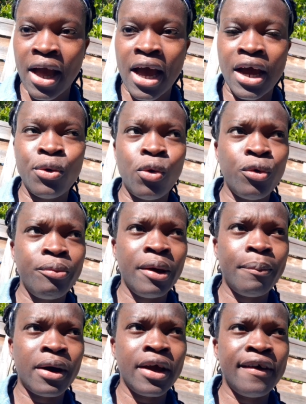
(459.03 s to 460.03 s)
I don't
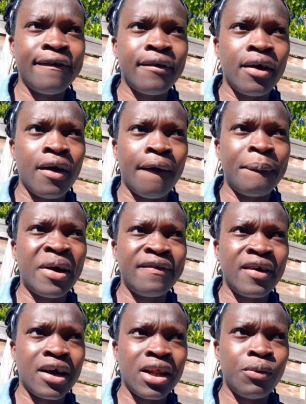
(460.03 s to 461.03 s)
remember if my
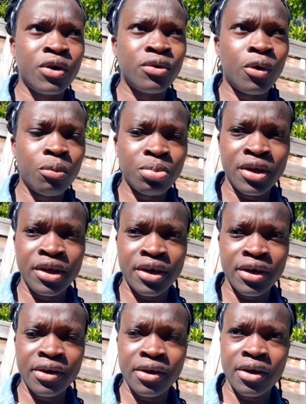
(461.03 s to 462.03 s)
father was up
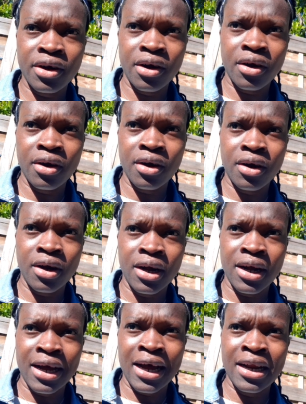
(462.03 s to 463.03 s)
there
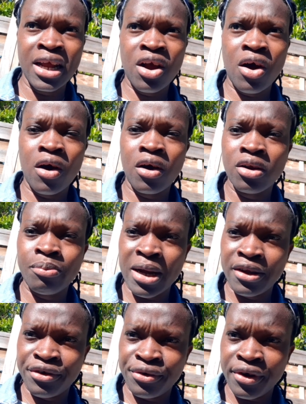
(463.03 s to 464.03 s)
and he called
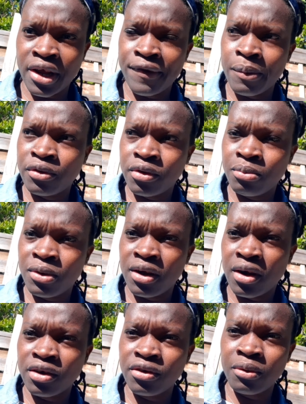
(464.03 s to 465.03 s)
Matthew to give him something
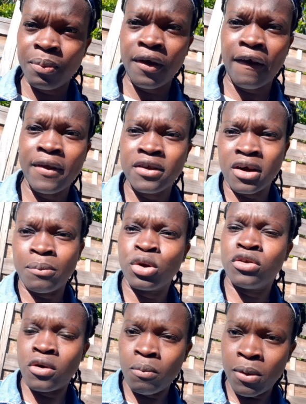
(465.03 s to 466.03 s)
or something of the sort, but
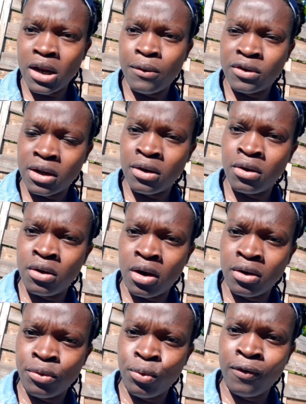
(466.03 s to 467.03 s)
somebody was on
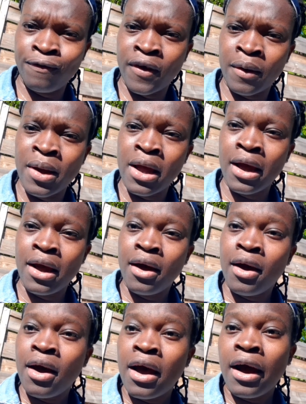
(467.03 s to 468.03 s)
the rooftop
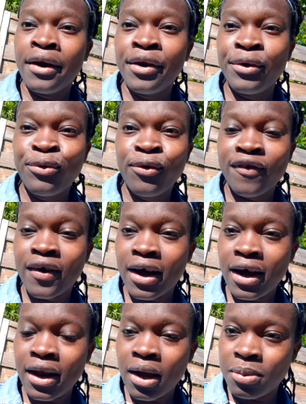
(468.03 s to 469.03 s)
and the roof
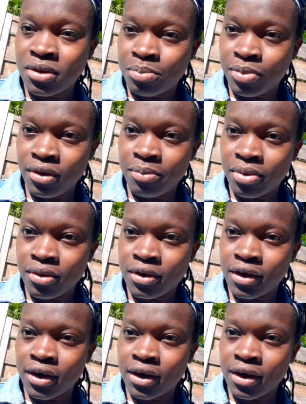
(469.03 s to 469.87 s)
collapsed. People,